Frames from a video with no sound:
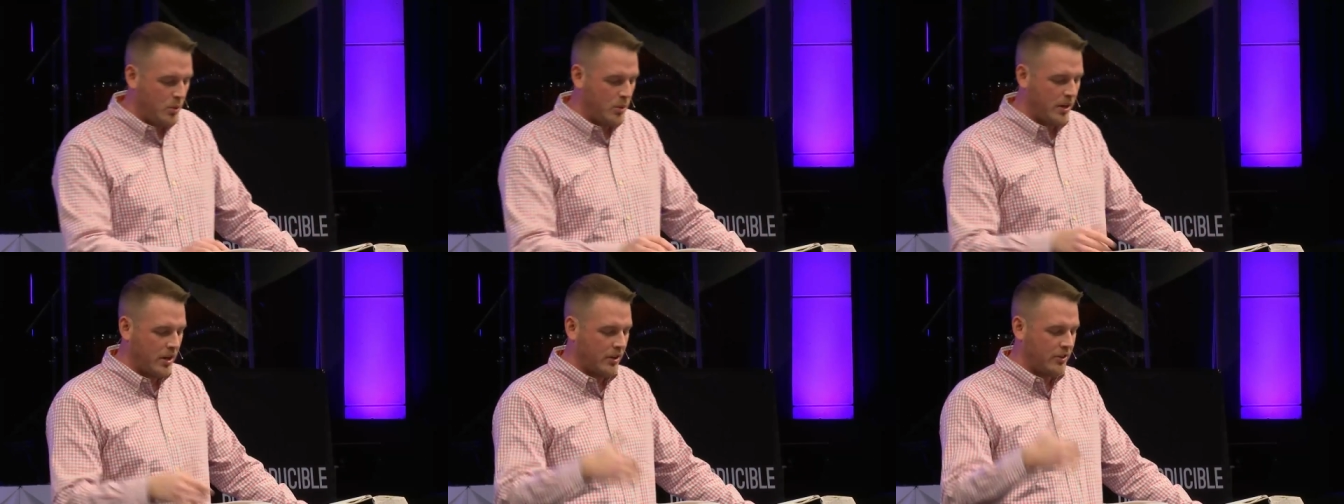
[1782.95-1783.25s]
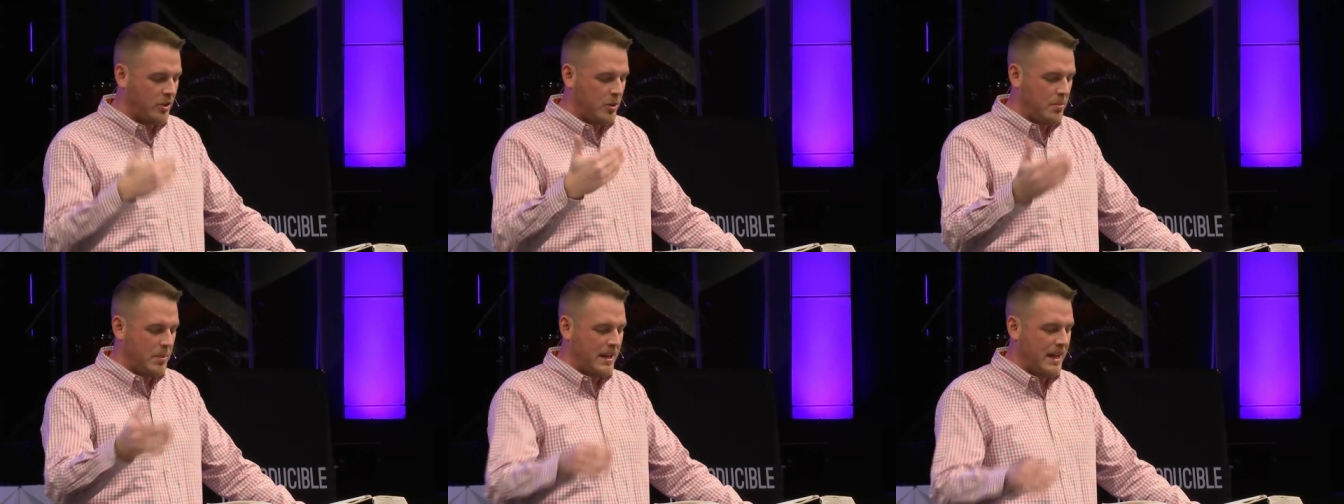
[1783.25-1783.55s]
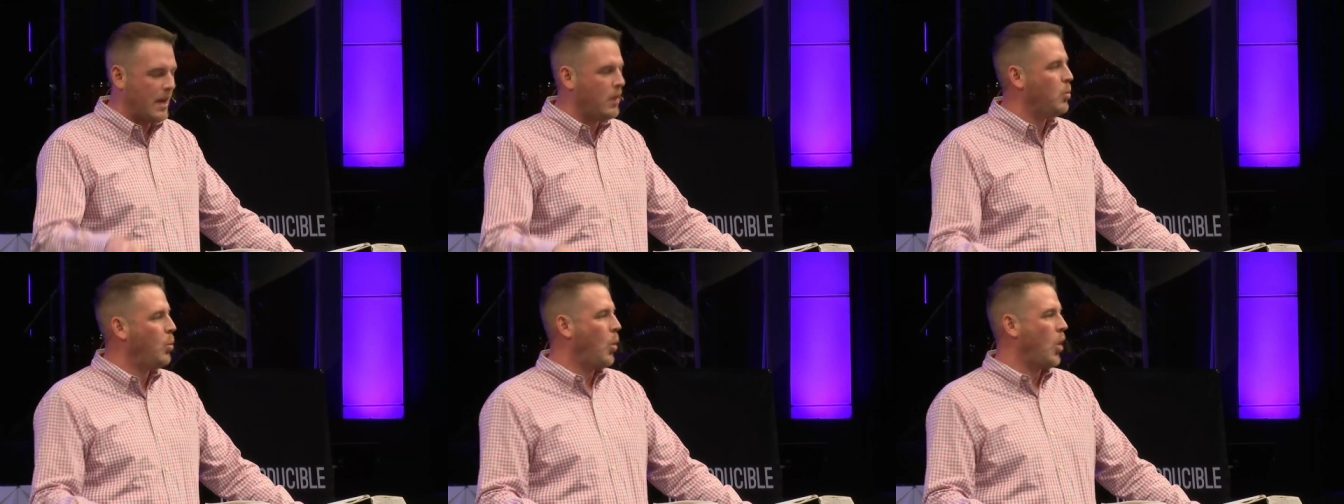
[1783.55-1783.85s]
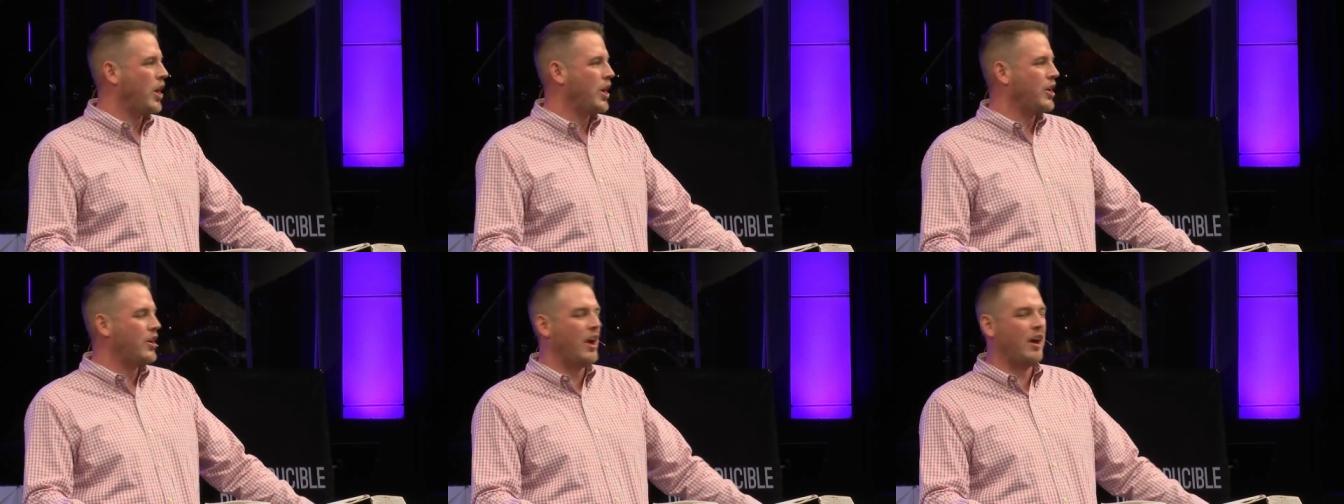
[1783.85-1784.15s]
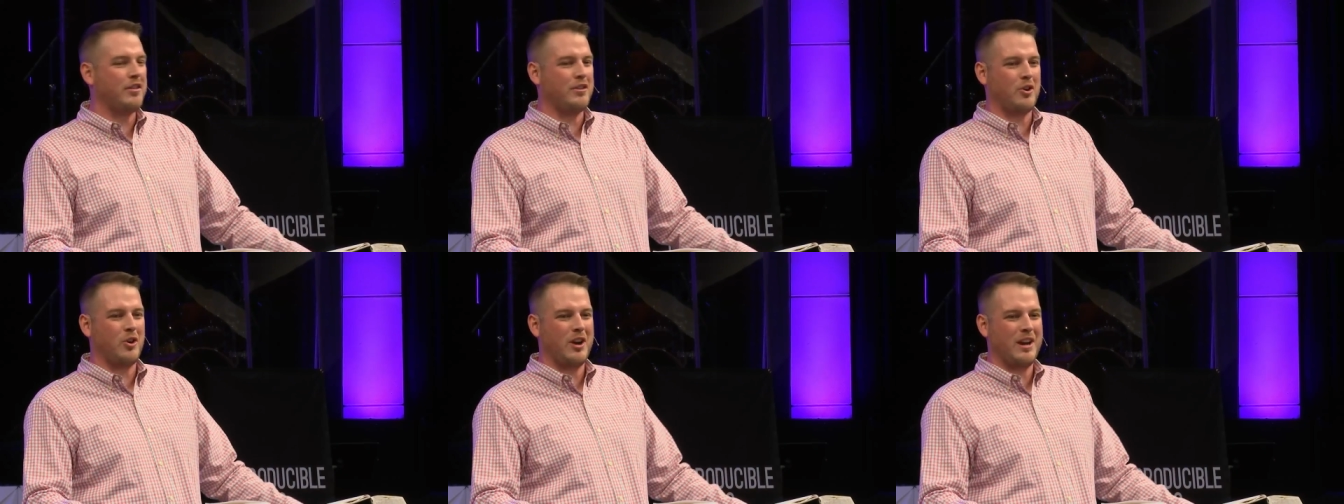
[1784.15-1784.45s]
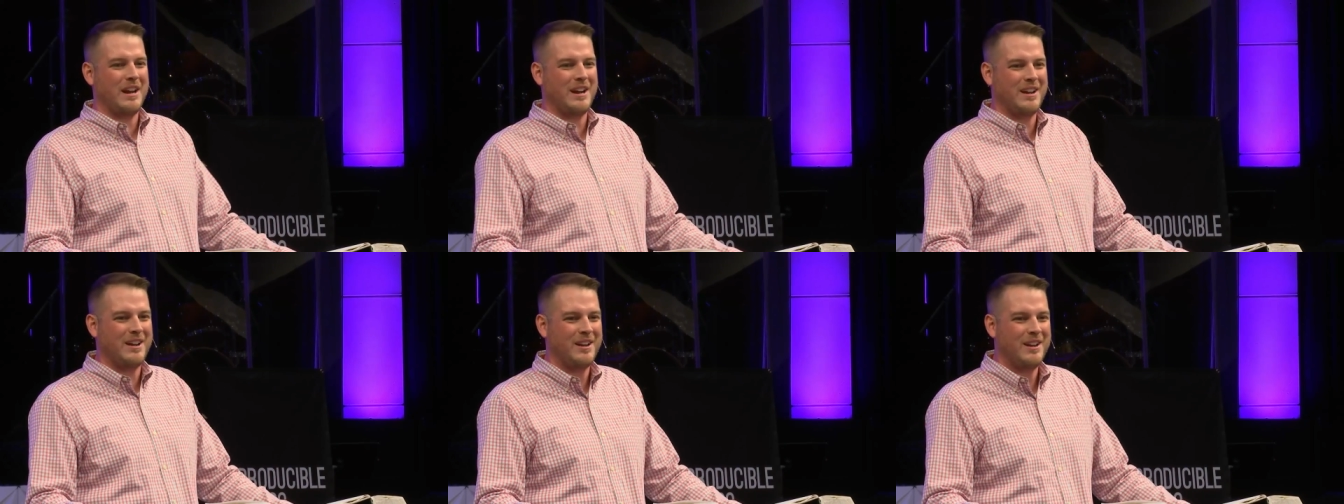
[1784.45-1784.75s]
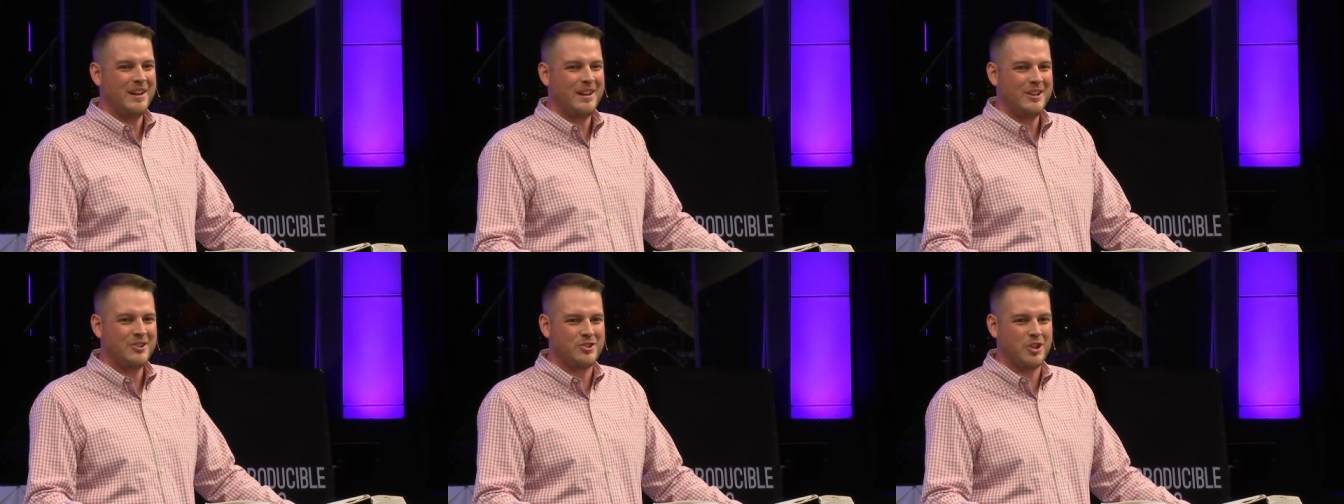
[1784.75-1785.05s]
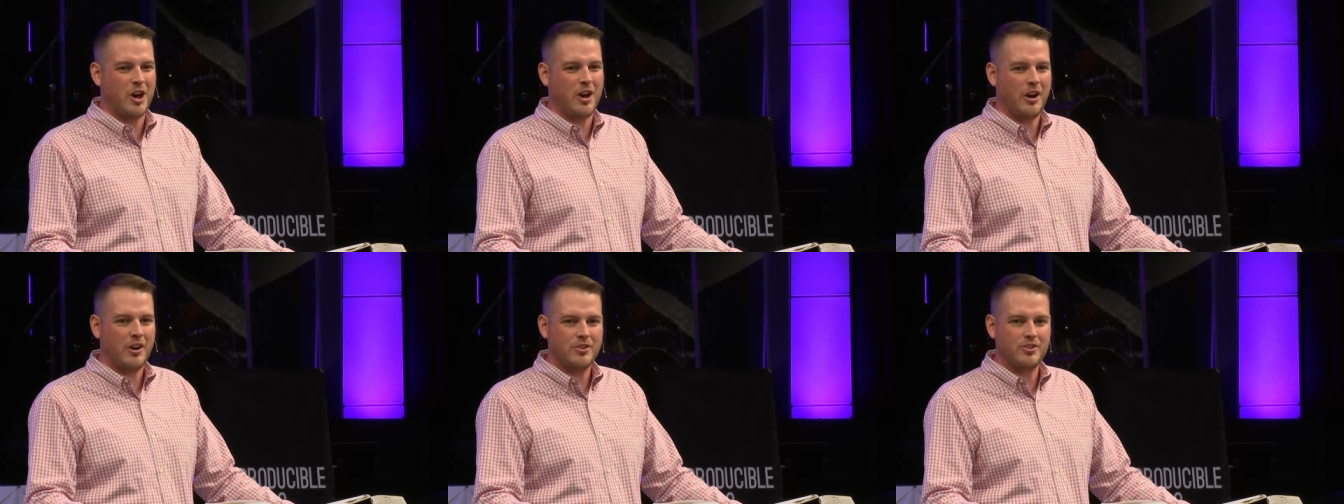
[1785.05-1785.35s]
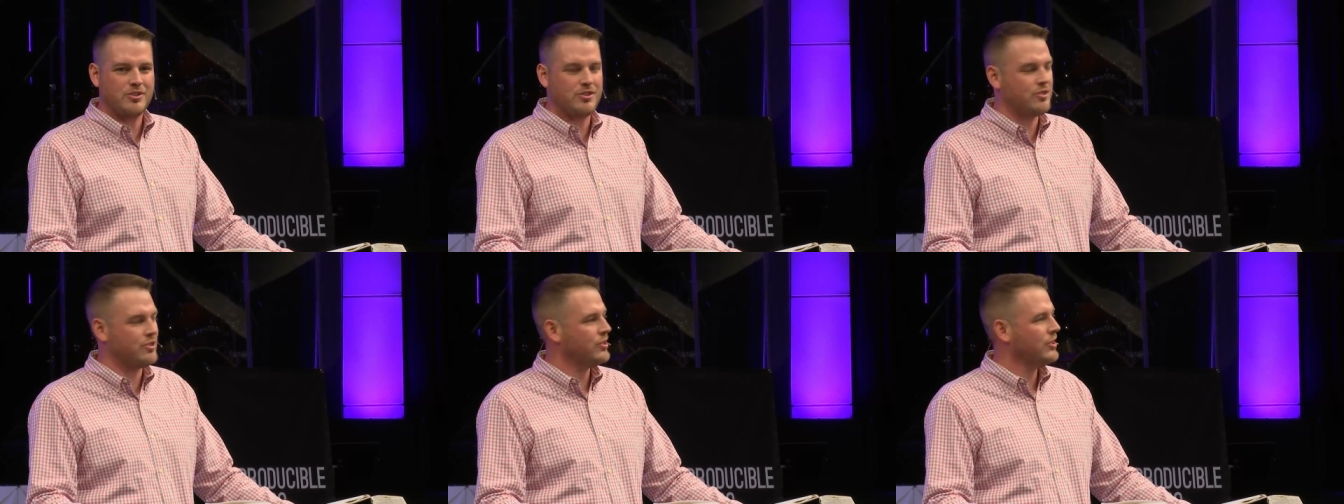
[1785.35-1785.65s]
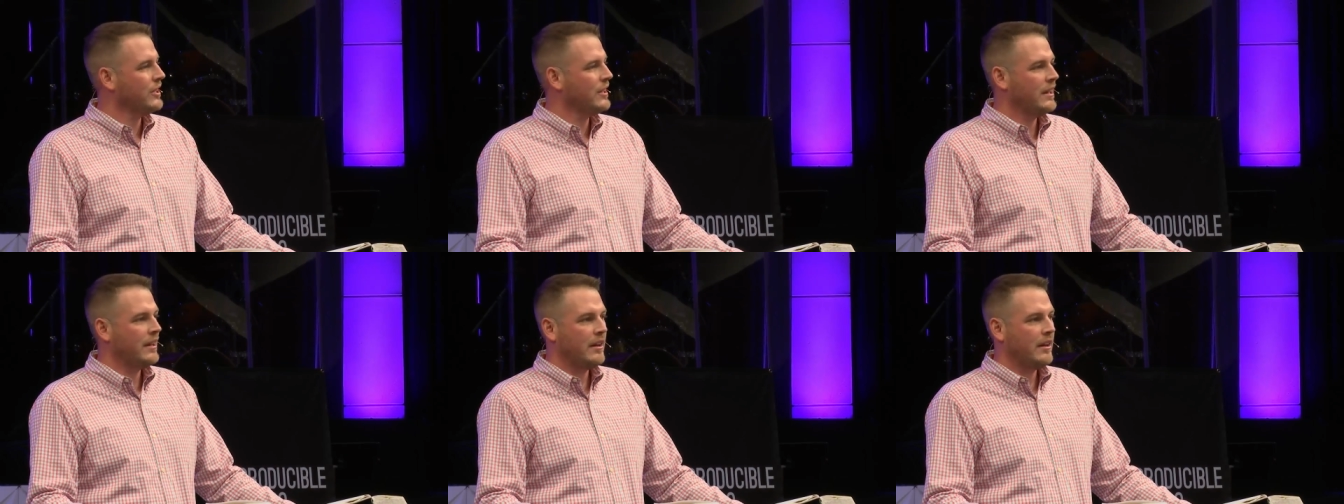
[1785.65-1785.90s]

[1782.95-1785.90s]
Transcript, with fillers: We're to be a one anothering church.